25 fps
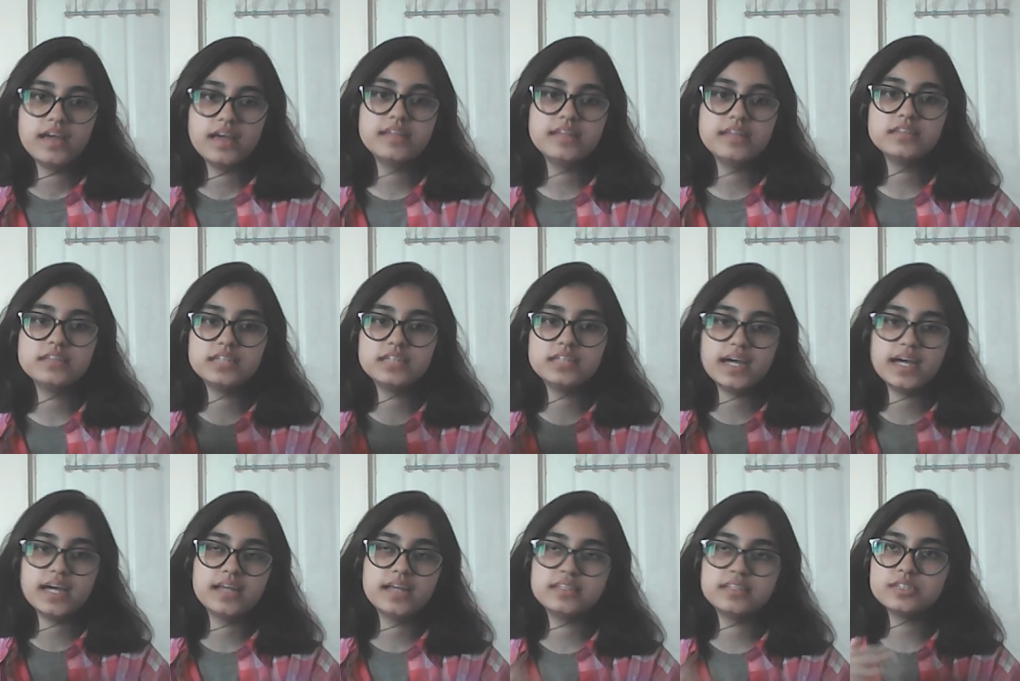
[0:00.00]

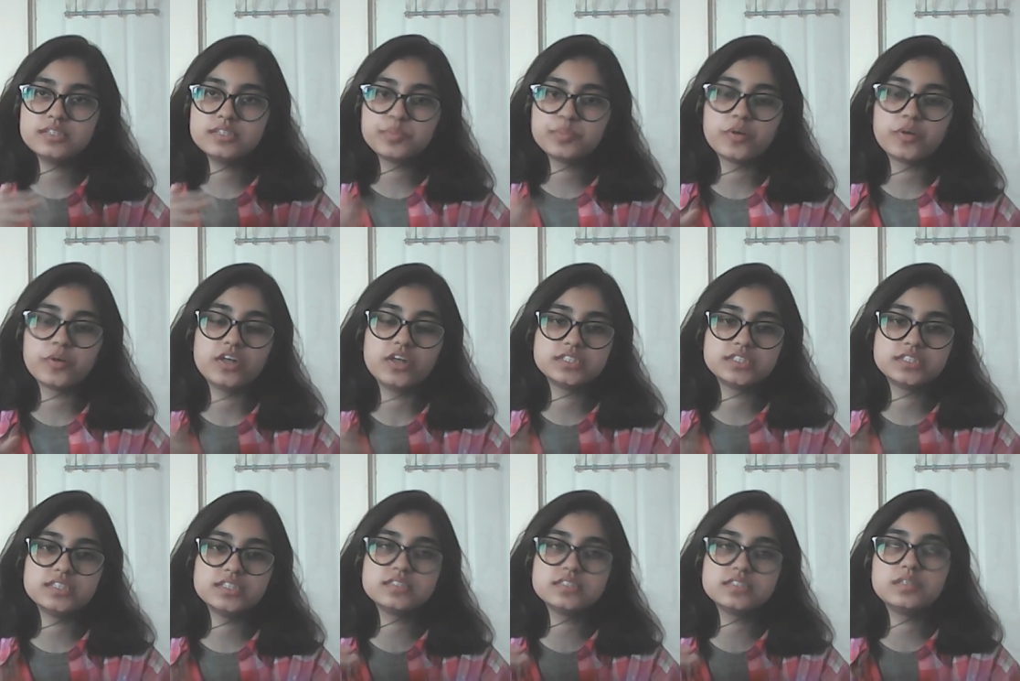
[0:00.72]
And that this
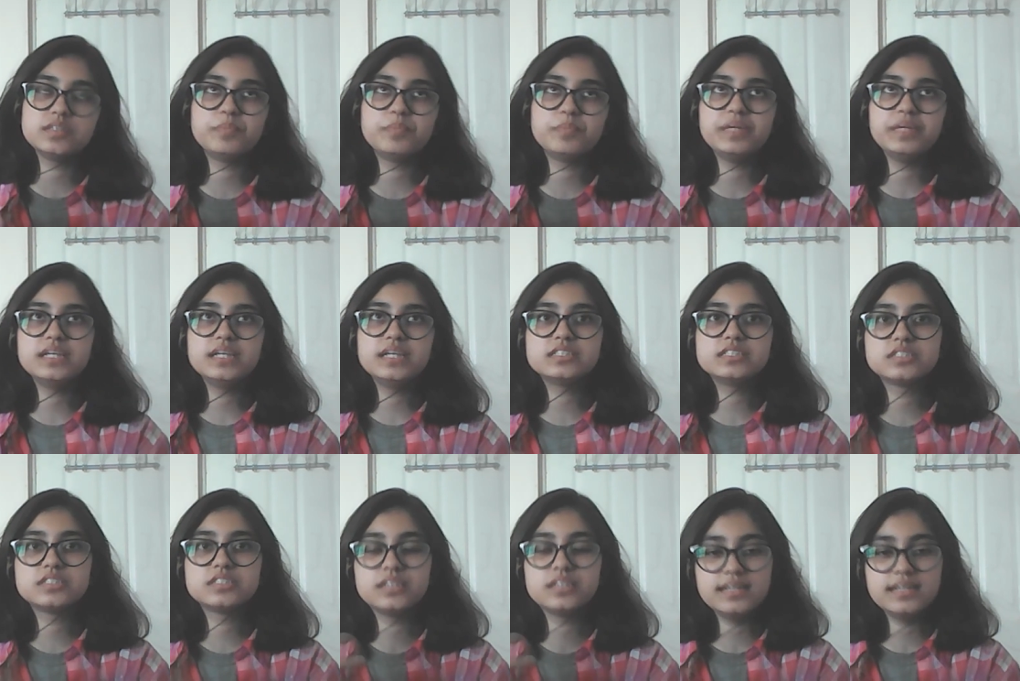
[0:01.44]
process
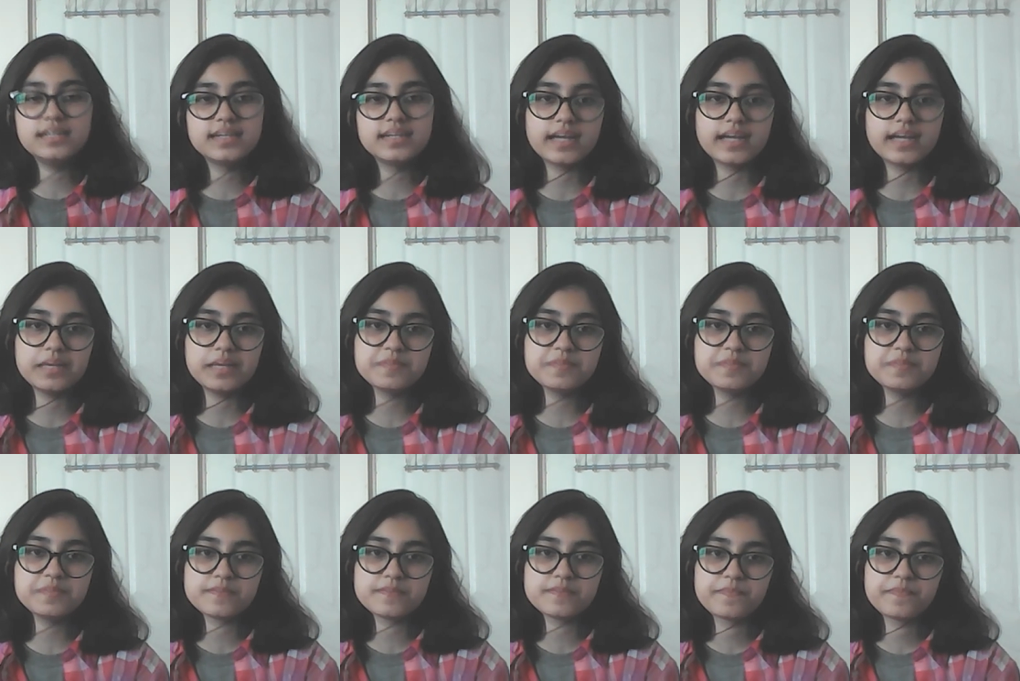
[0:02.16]
repeats three
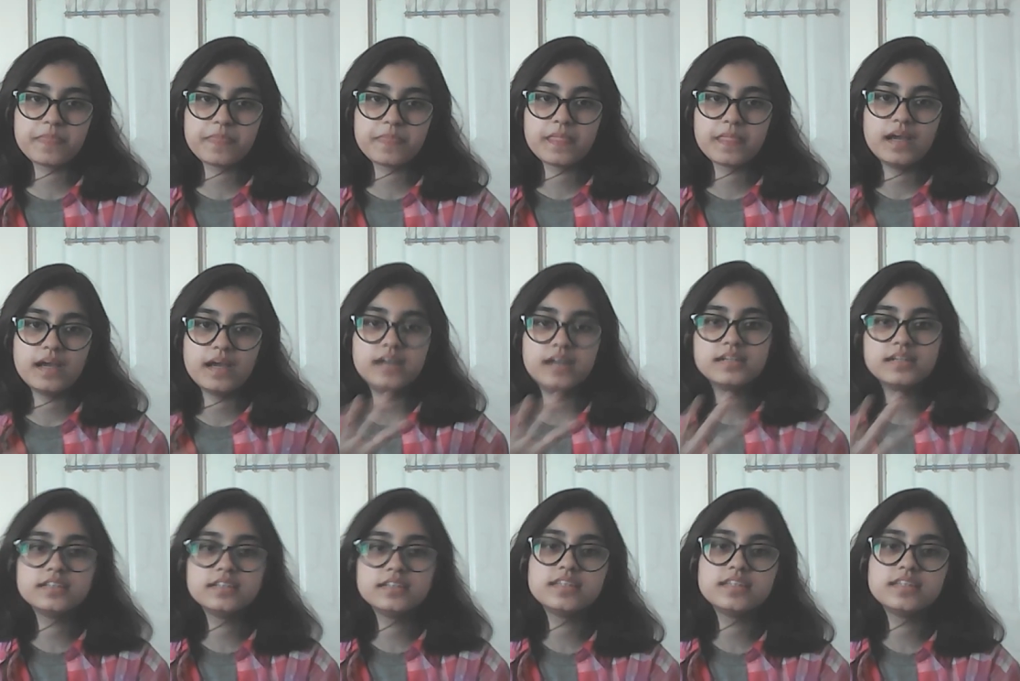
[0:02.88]
times
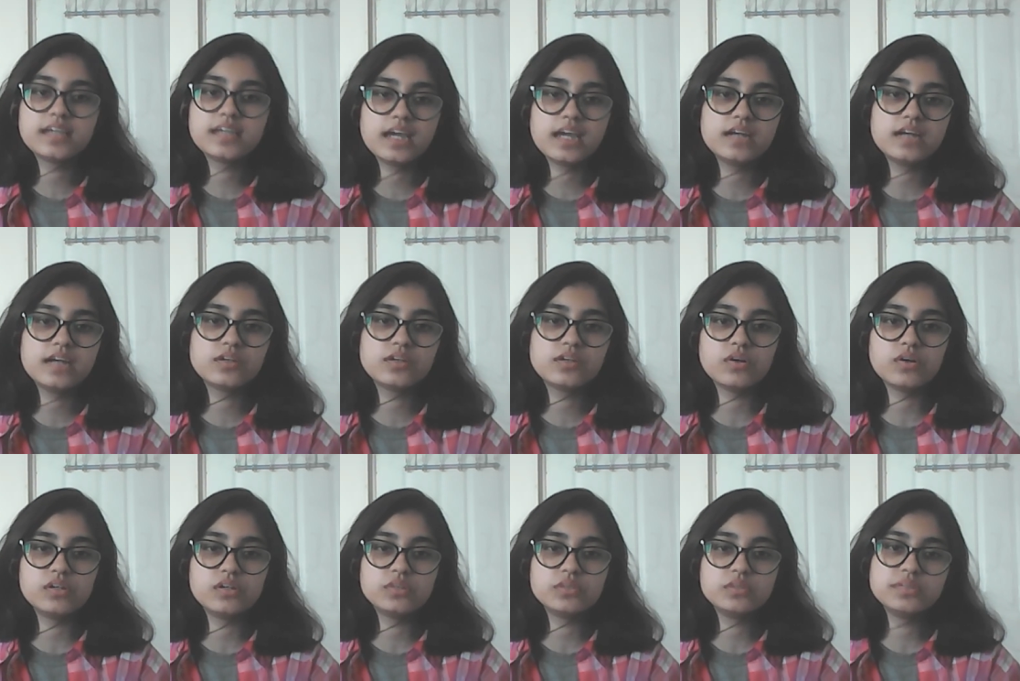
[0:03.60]
until they get
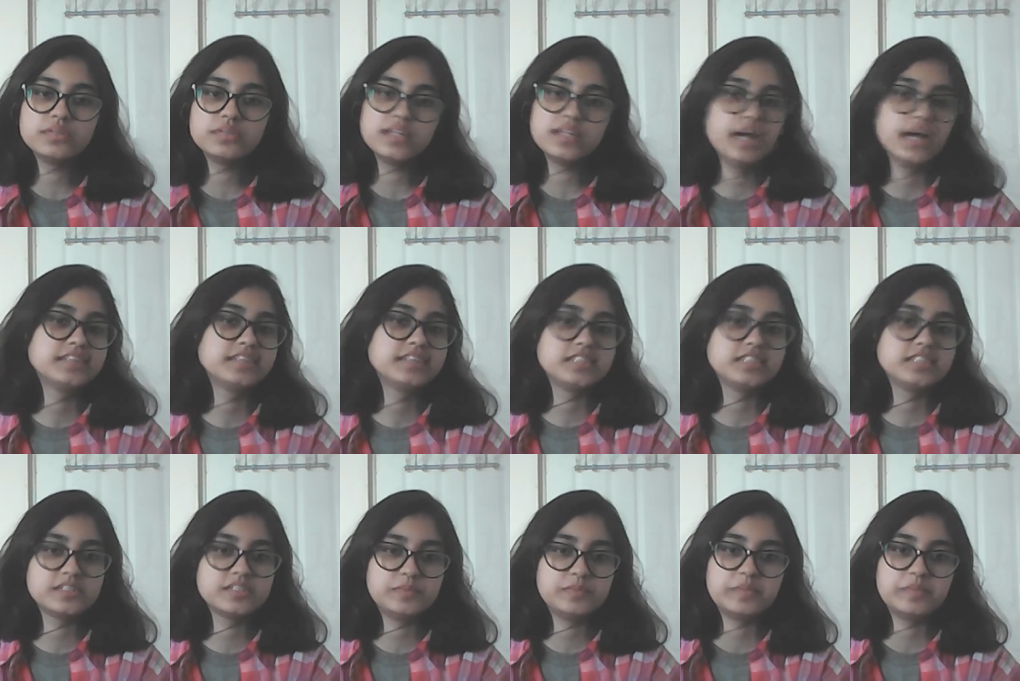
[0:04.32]
onto the
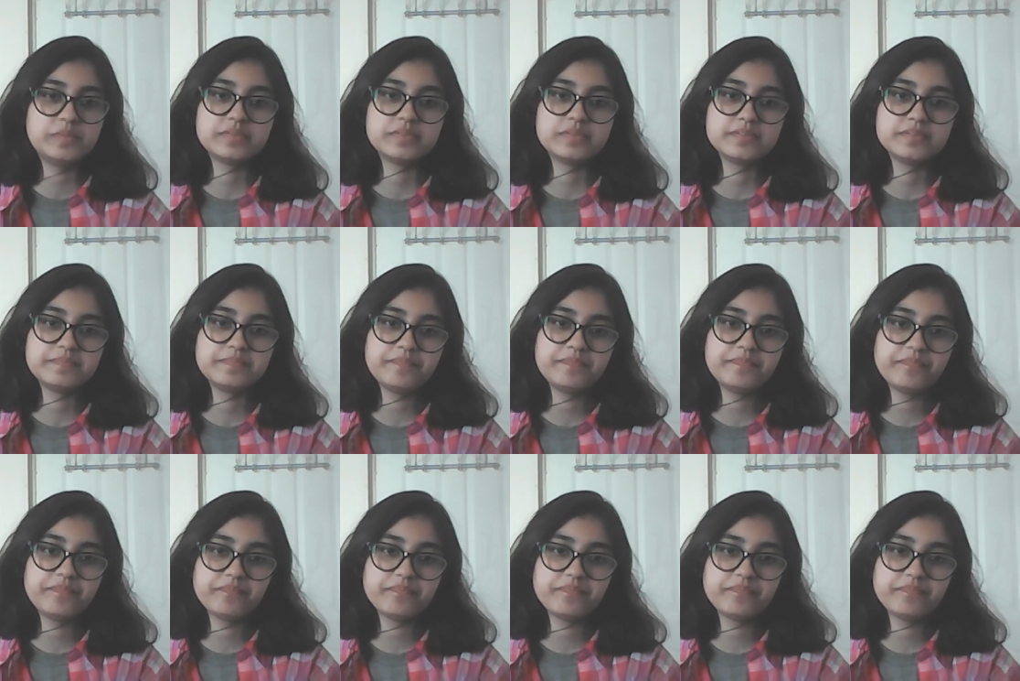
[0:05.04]
last six people.